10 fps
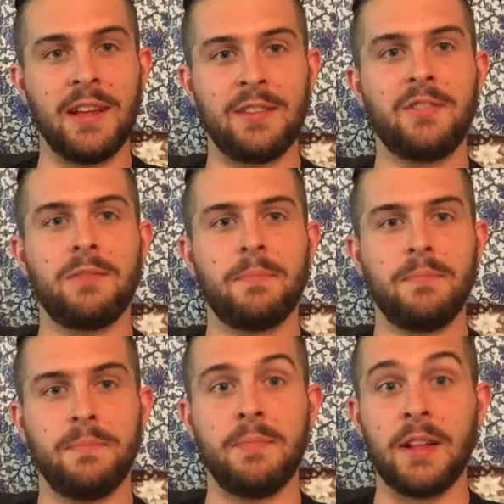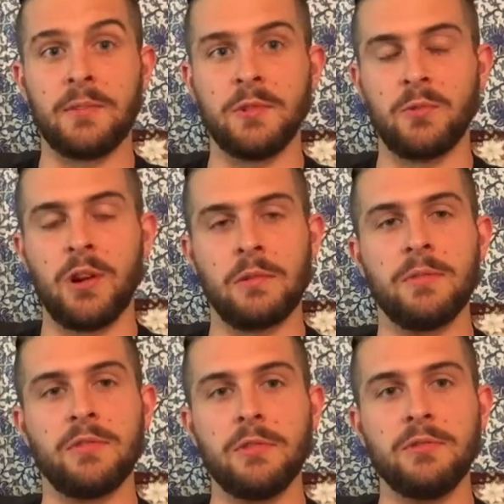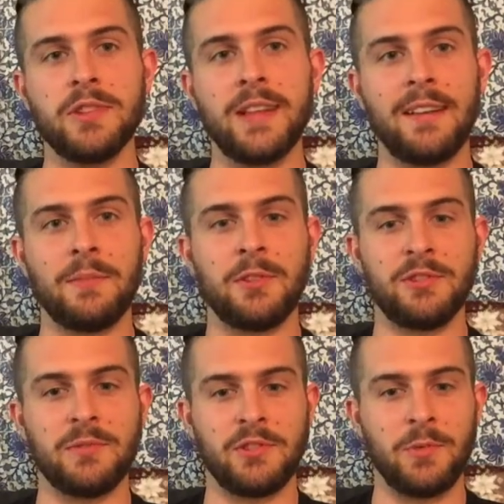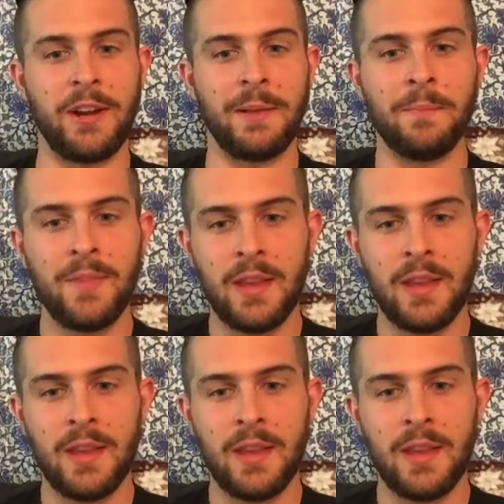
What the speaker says: That's how much water I was losing. That's how much I was sweating.